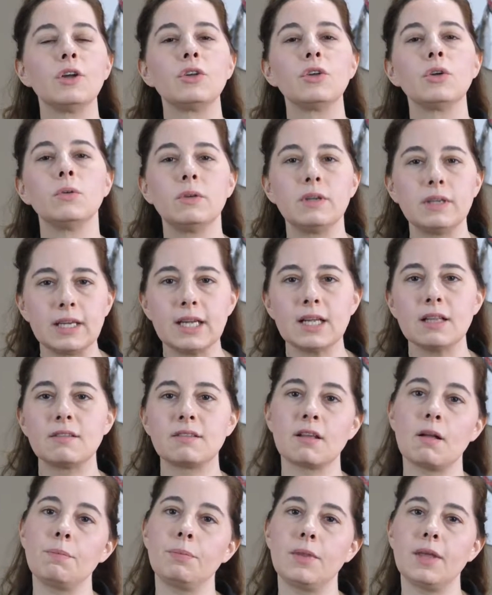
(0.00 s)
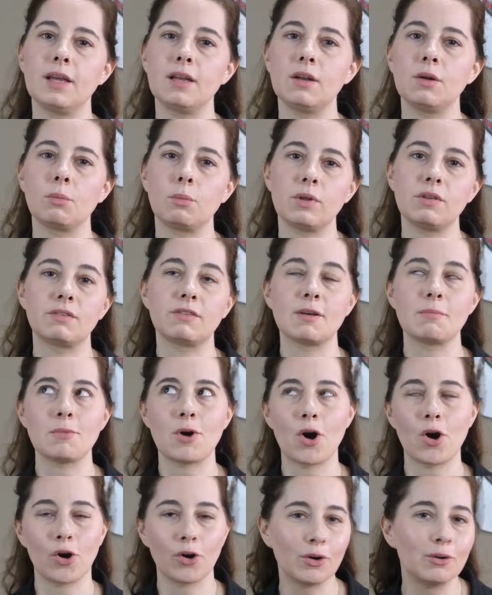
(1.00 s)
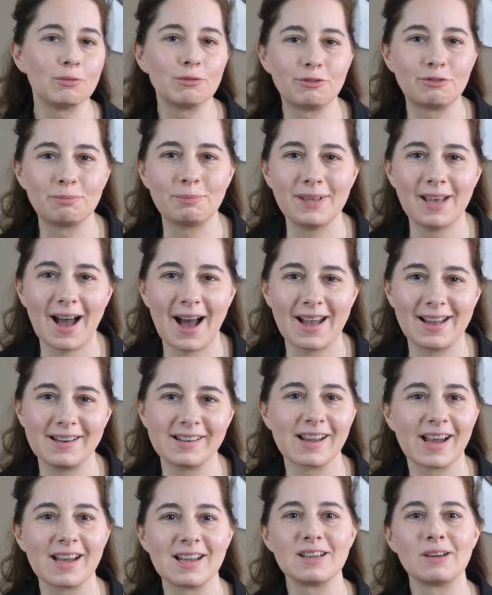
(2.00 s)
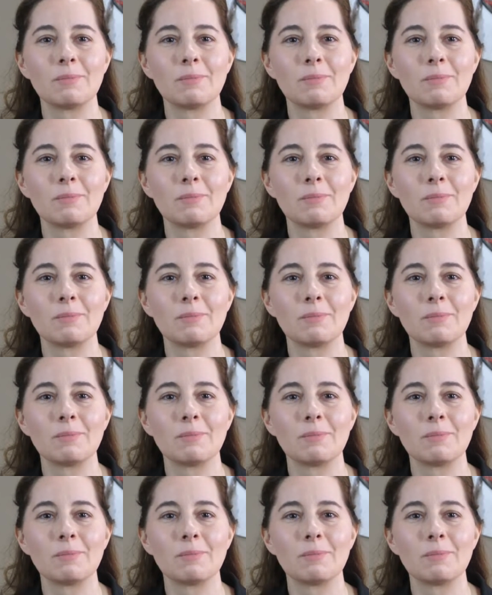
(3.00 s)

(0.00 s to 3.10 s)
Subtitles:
You need something with some oomph behind it.